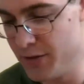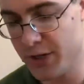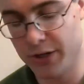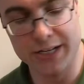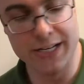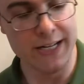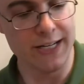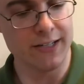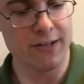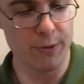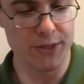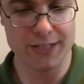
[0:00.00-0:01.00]
could
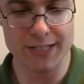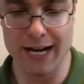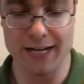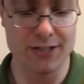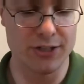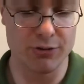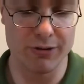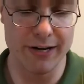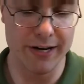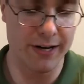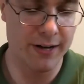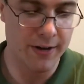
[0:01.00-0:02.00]
need with a Texas
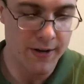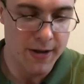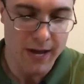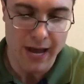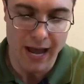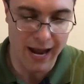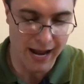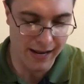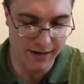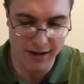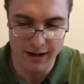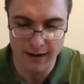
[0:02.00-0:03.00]
rig.
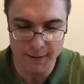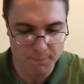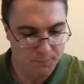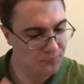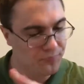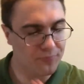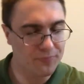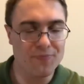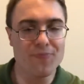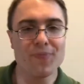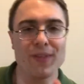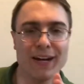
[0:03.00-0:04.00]
And
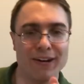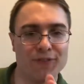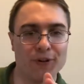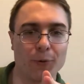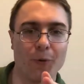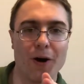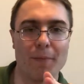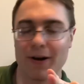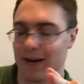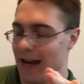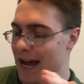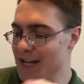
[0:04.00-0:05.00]
if your
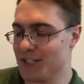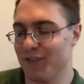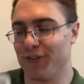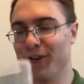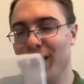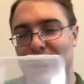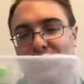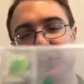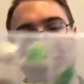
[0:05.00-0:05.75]
Walmart has it for an extra